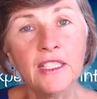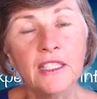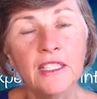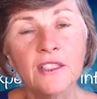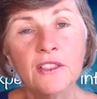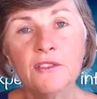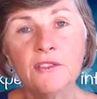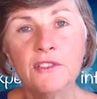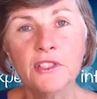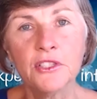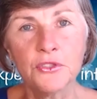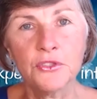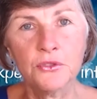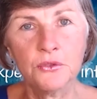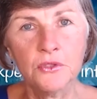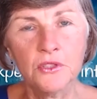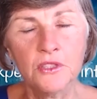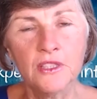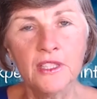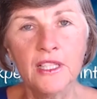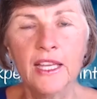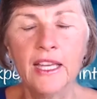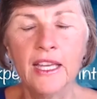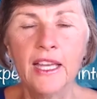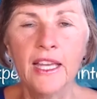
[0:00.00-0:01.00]

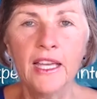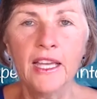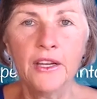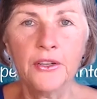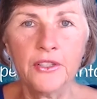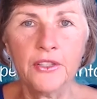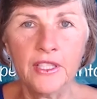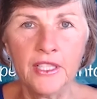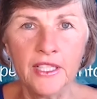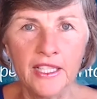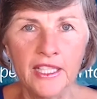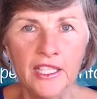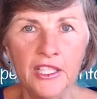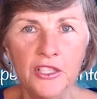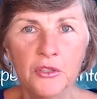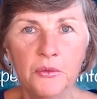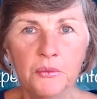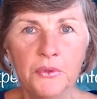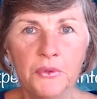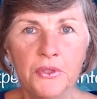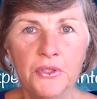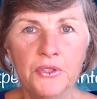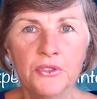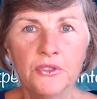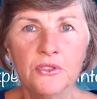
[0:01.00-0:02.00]
individual. How can I help
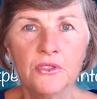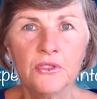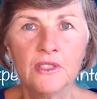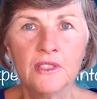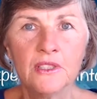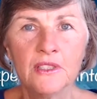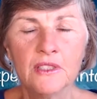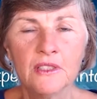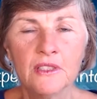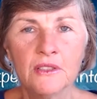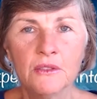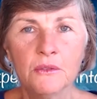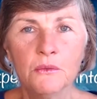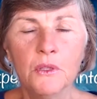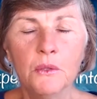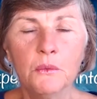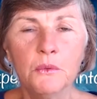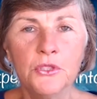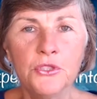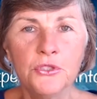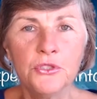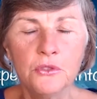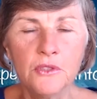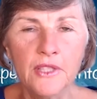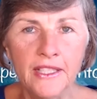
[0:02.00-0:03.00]
you? What
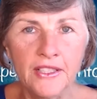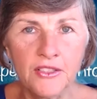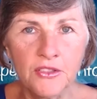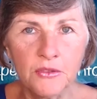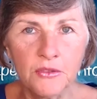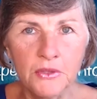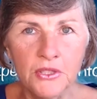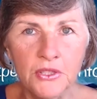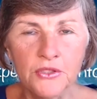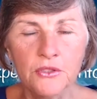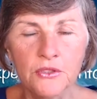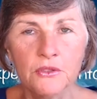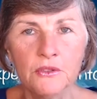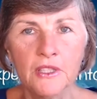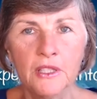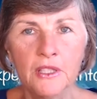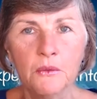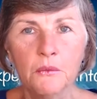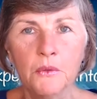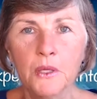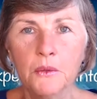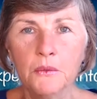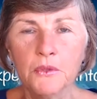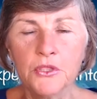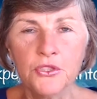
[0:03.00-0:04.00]
would you like to be doing?
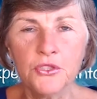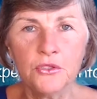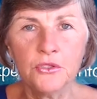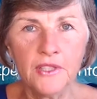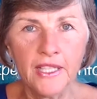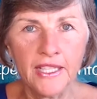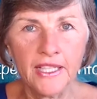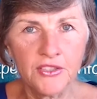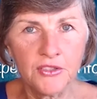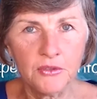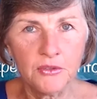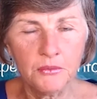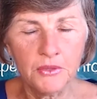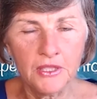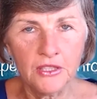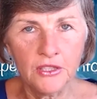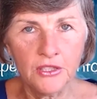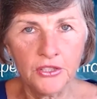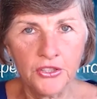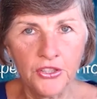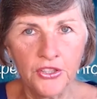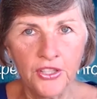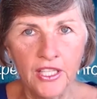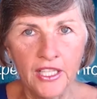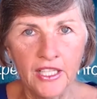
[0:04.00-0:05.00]
What would you like to be
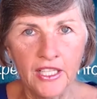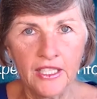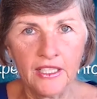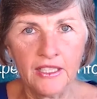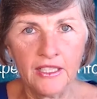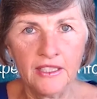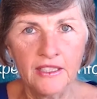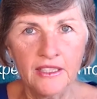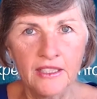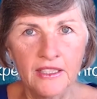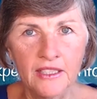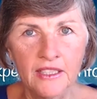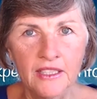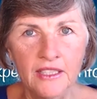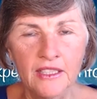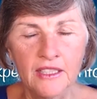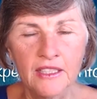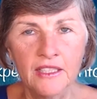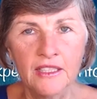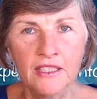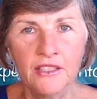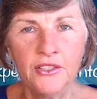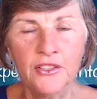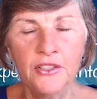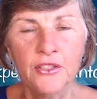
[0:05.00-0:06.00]
learning?
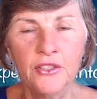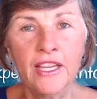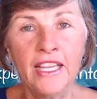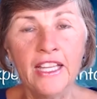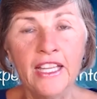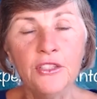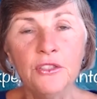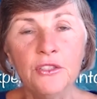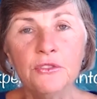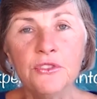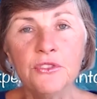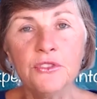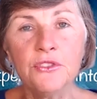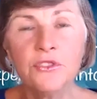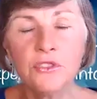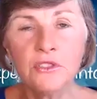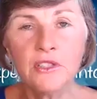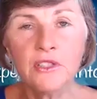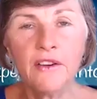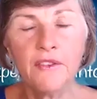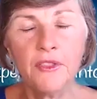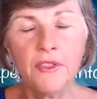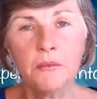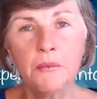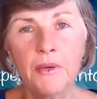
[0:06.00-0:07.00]
And you do
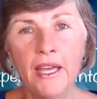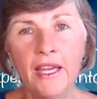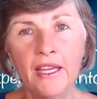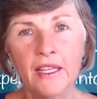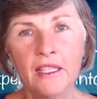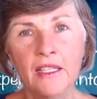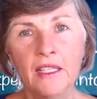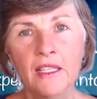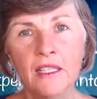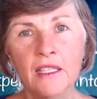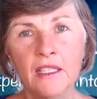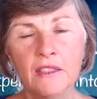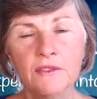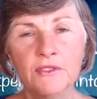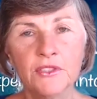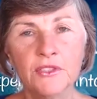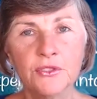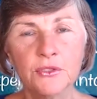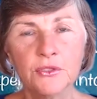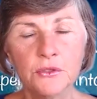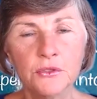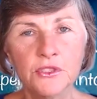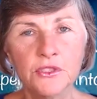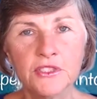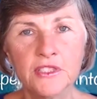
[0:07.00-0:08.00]
have the backing of a
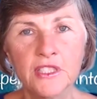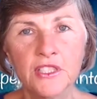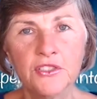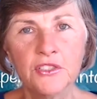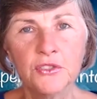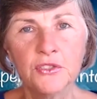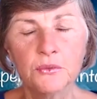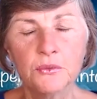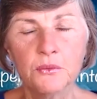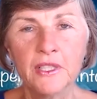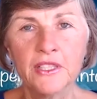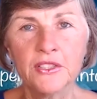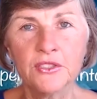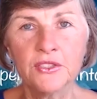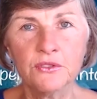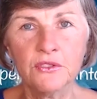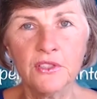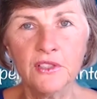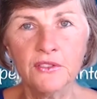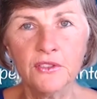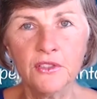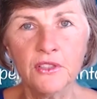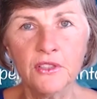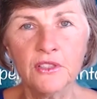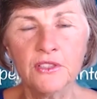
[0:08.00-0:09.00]
school such as West
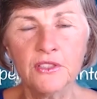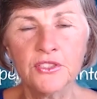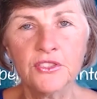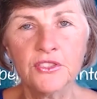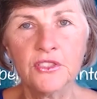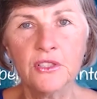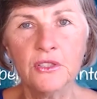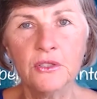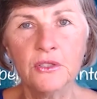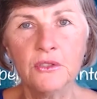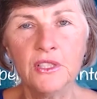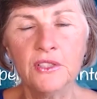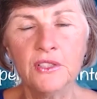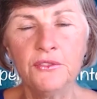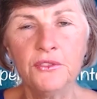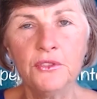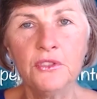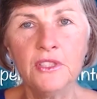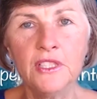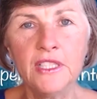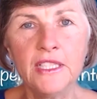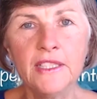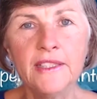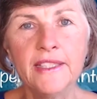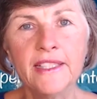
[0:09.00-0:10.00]
River. So if you
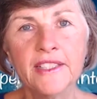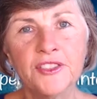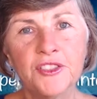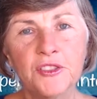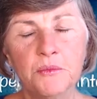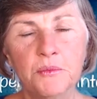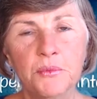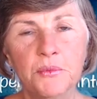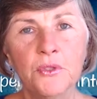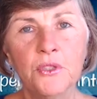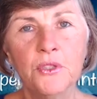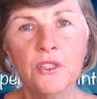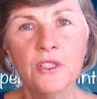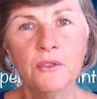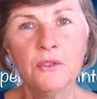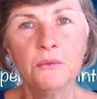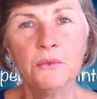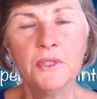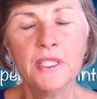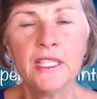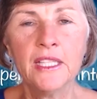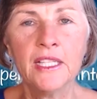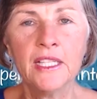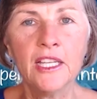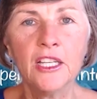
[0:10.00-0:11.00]
need that support,
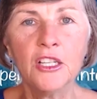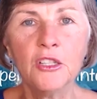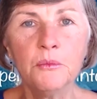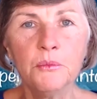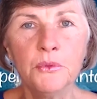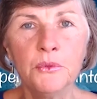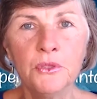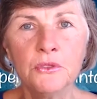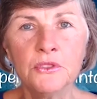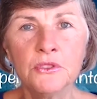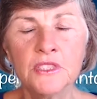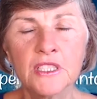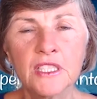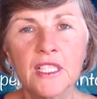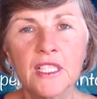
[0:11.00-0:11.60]
we can help you to